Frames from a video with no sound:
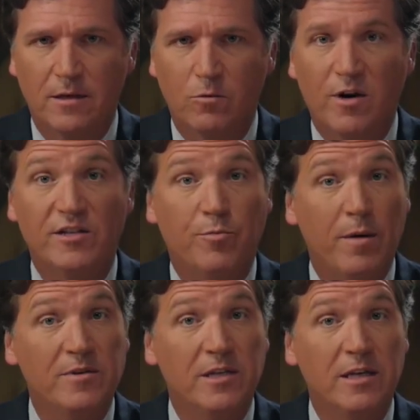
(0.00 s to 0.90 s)
White
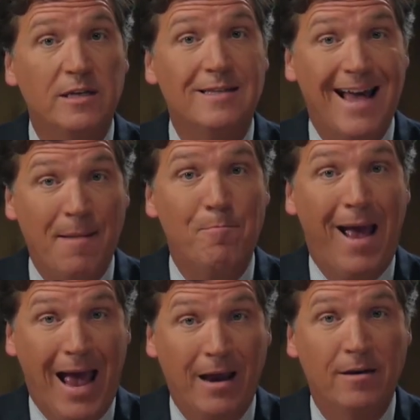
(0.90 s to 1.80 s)
supremacy is that
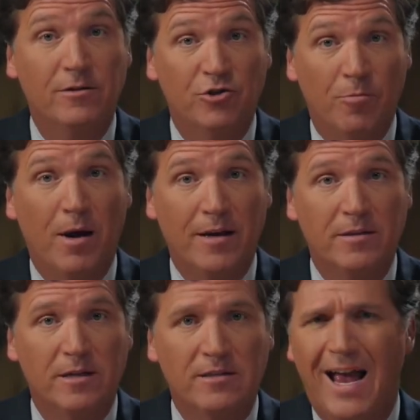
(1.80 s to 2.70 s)
bad, Joe Biden
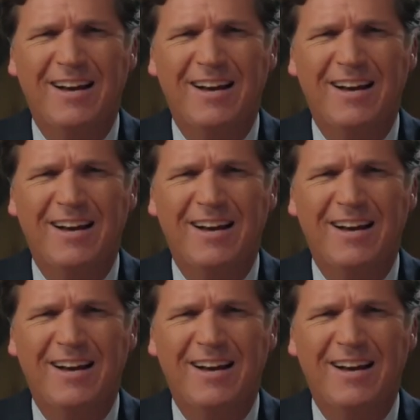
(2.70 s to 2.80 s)
says. In